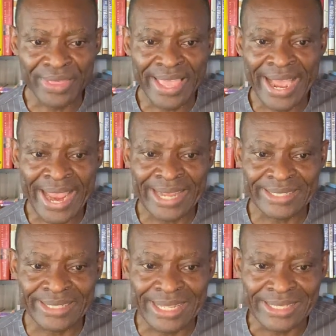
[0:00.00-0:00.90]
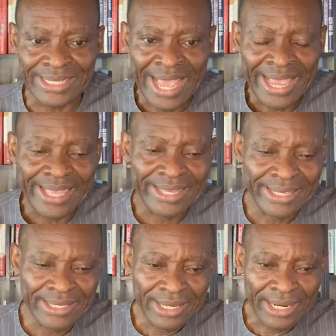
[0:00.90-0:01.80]
AI assistance like
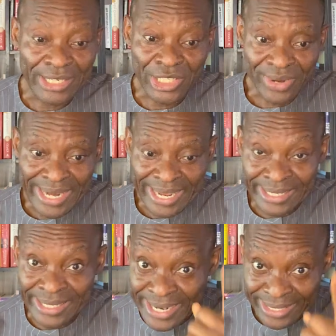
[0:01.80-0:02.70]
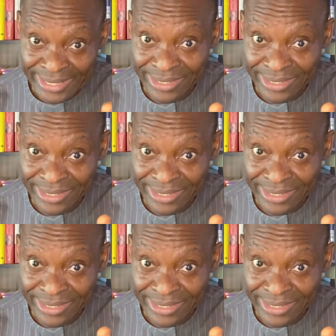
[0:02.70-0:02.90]
Trade Ideas.